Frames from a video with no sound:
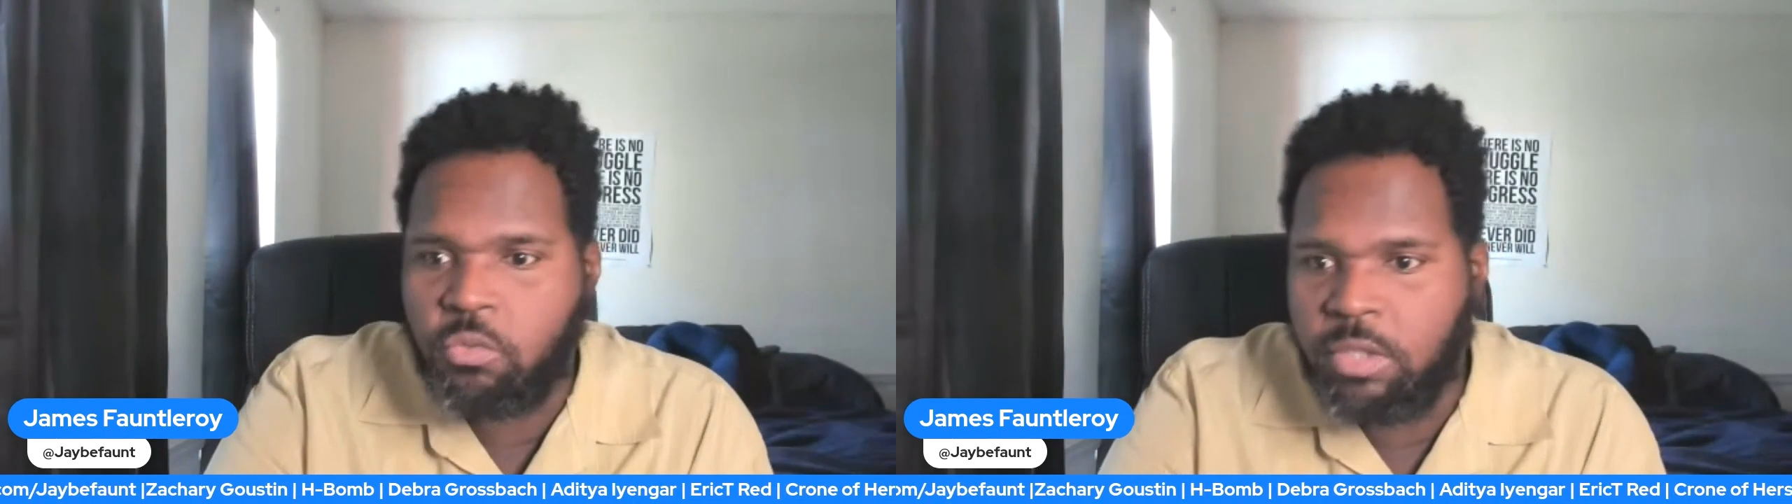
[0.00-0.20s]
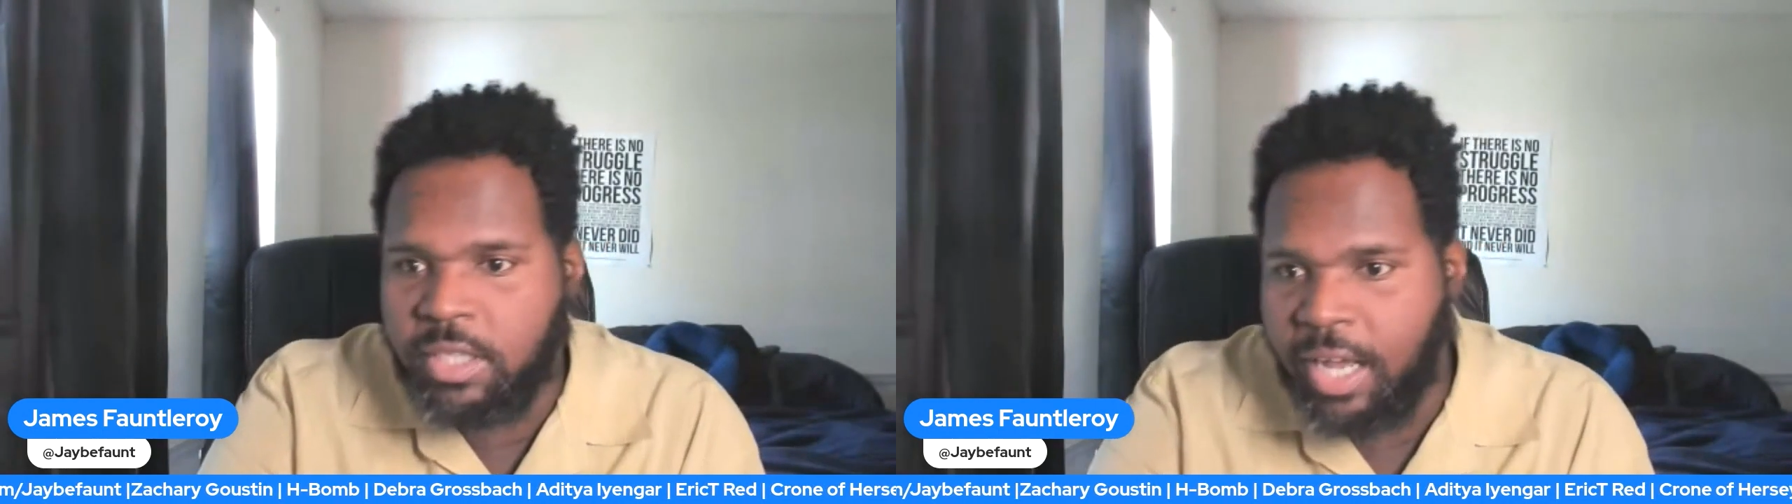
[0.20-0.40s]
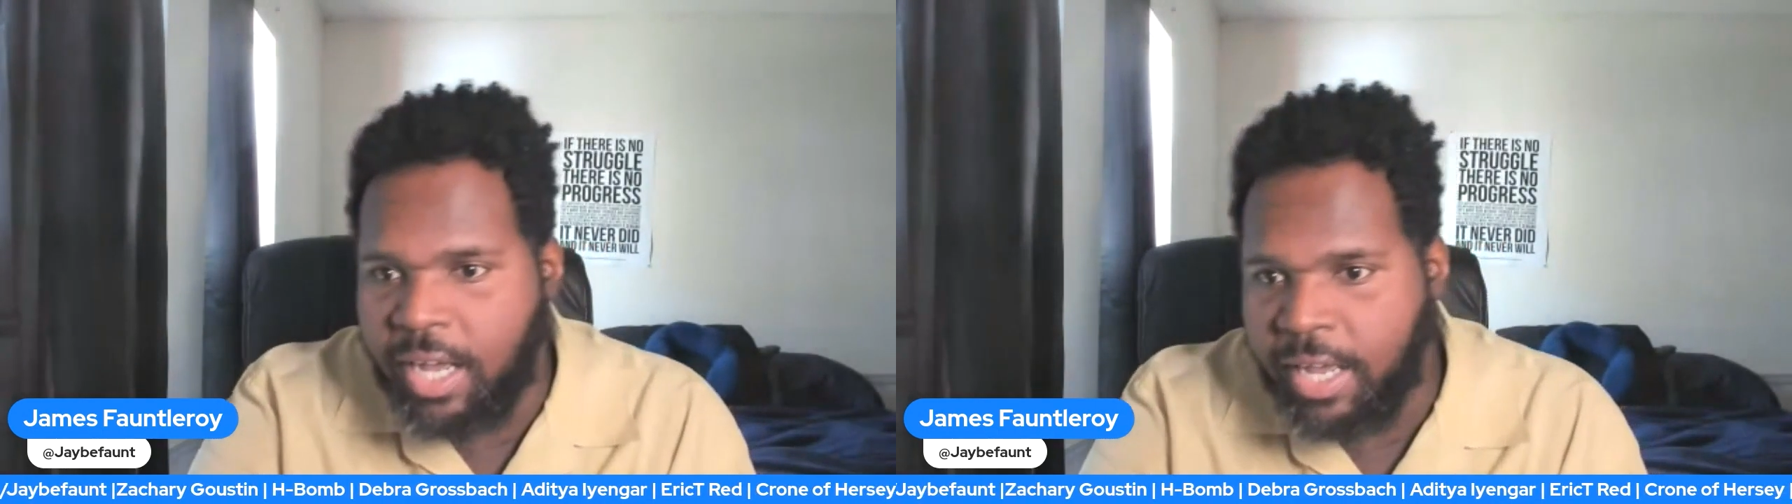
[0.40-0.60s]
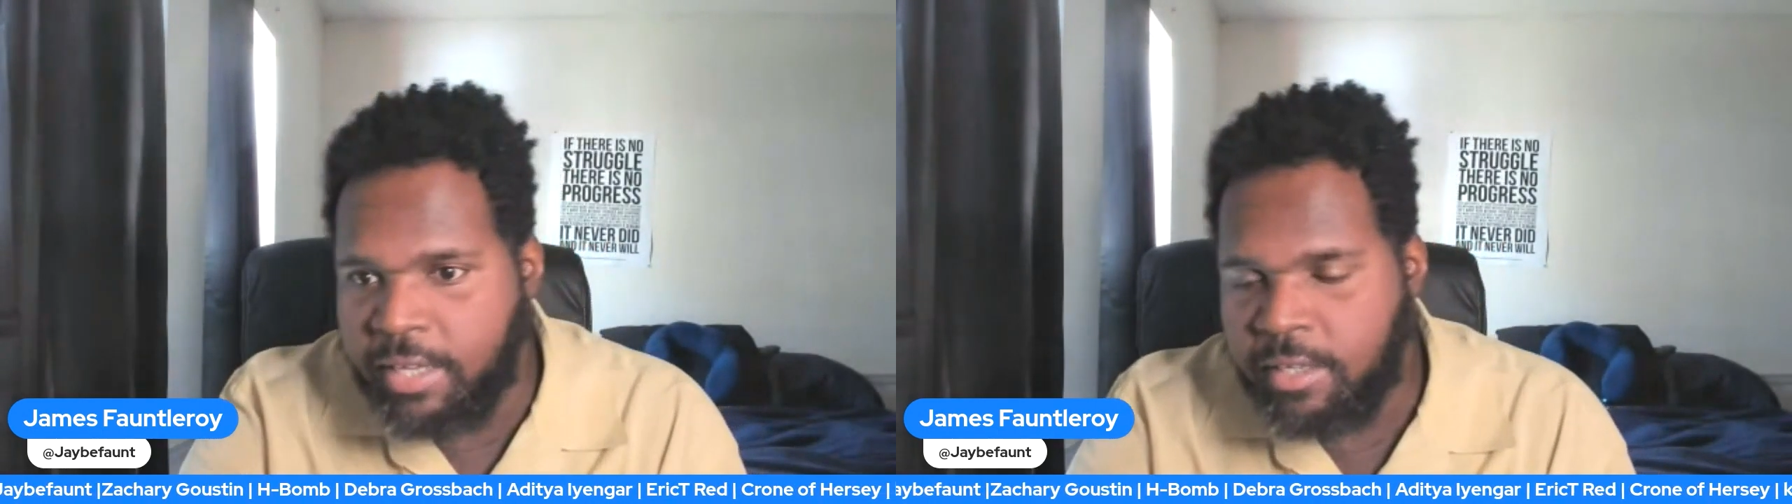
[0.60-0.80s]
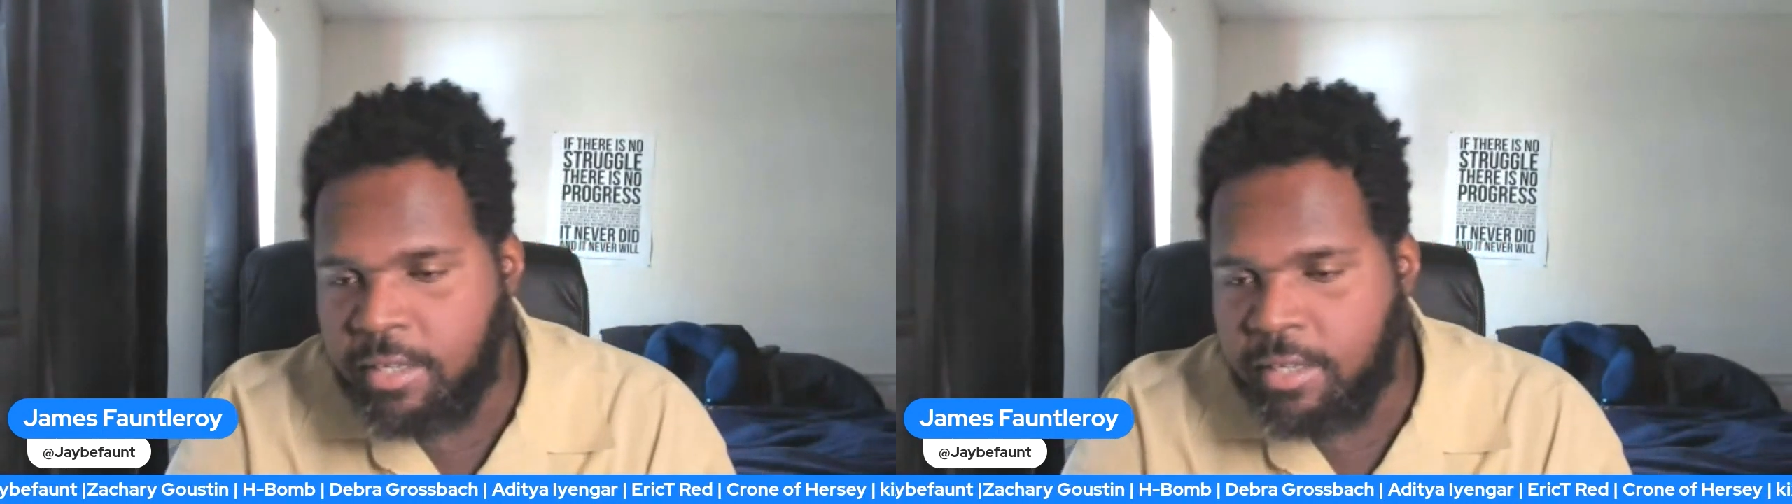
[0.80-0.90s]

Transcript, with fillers: not